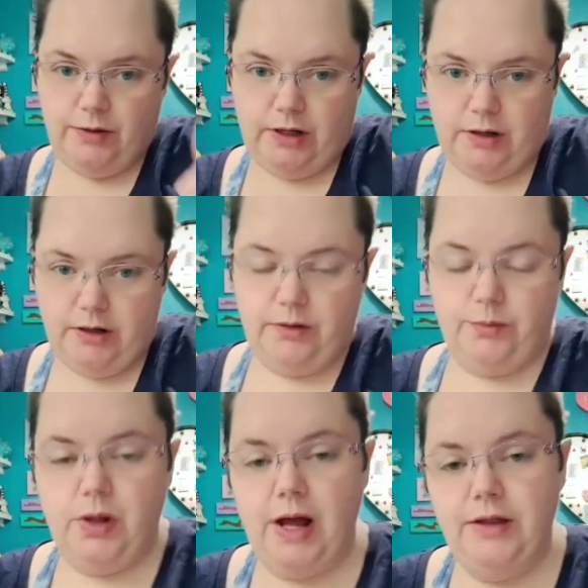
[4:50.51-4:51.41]
and
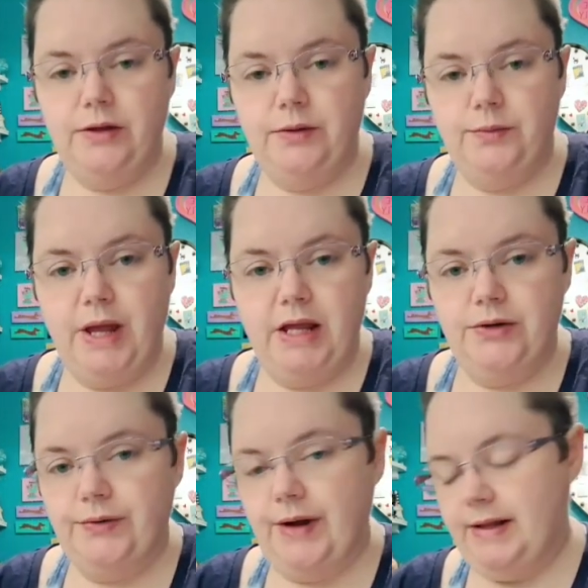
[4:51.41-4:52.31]
apply the paint
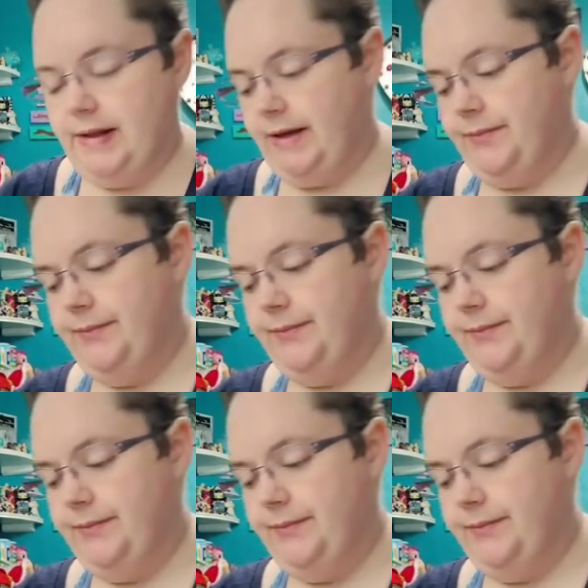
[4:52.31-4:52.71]
directly.